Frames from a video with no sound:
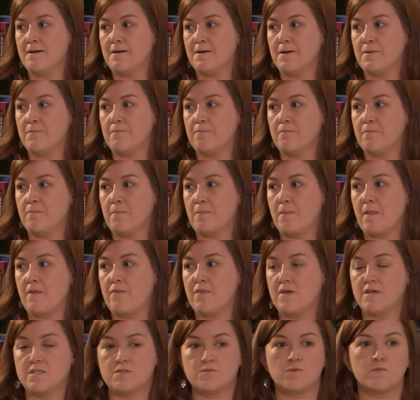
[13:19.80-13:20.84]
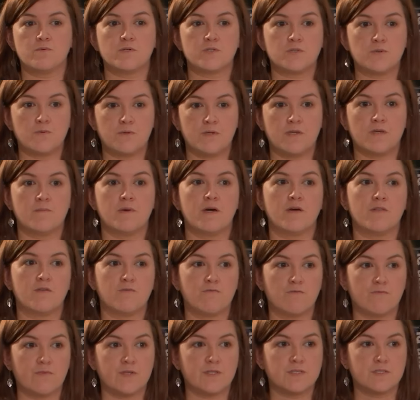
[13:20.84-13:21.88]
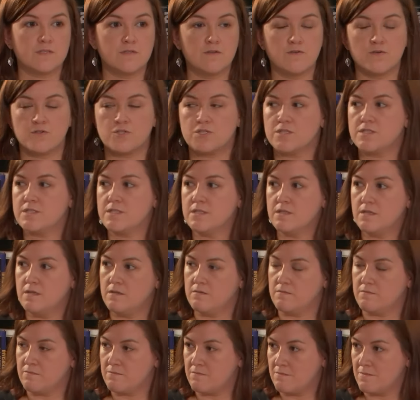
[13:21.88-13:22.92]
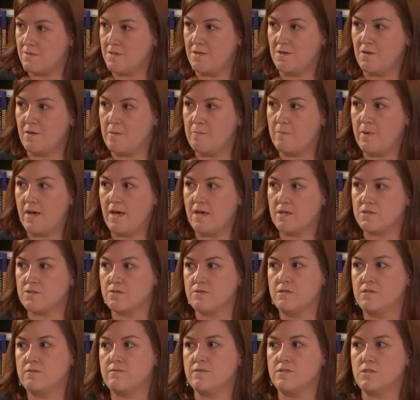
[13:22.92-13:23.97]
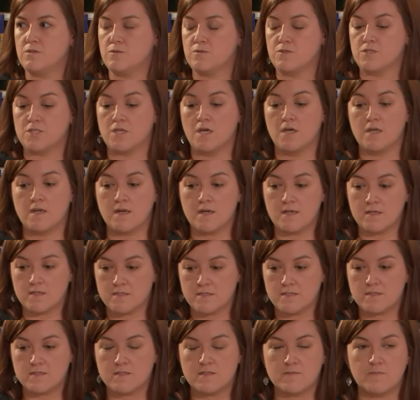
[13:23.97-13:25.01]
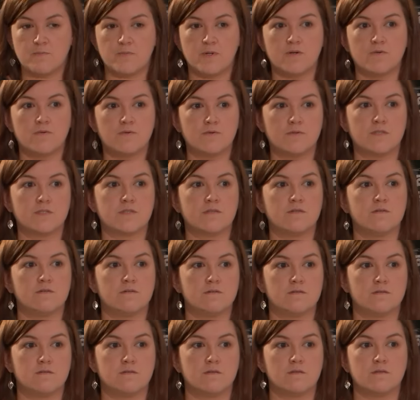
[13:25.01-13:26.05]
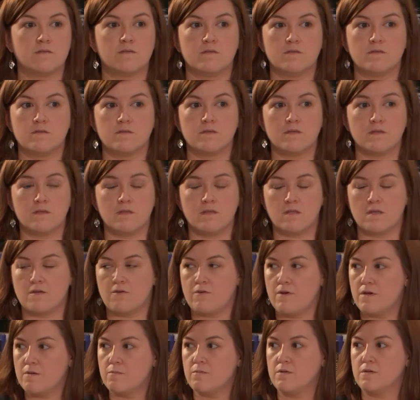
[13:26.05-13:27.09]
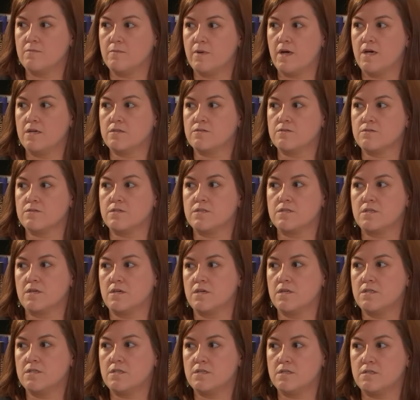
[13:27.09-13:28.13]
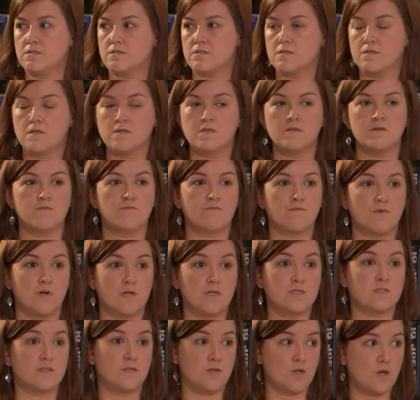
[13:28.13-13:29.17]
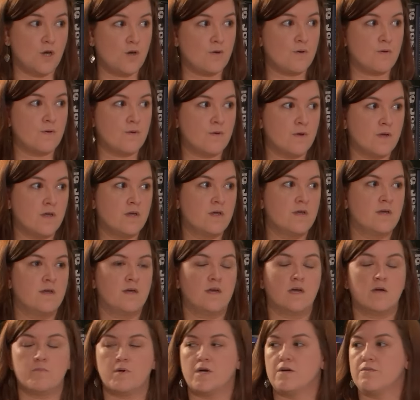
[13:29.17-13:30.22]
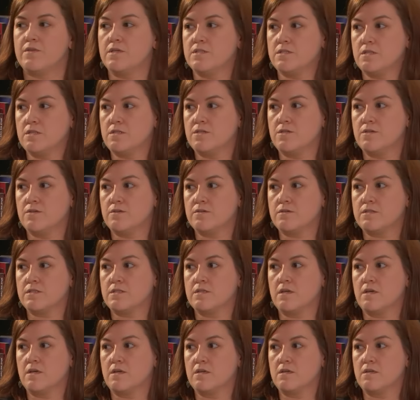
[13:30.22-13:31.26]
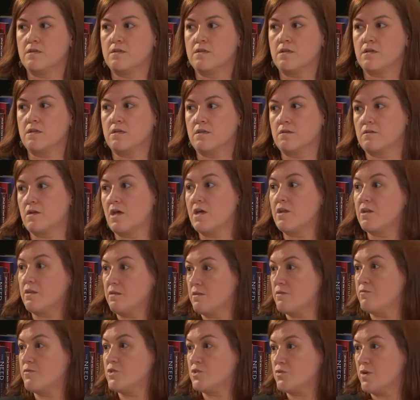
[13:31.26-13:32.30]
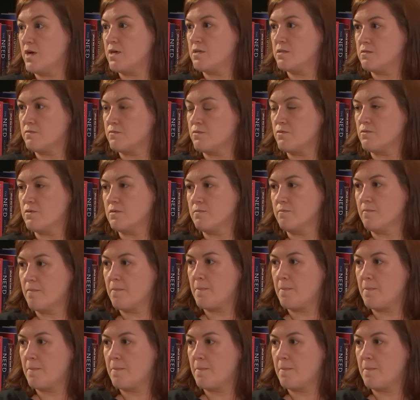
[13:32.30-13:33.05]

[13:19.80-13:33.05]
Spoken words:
And that's what we're talking about, this not just the, you know, impact on individual journalists, but also the incredible impact on societies right to know about these issues and the redress for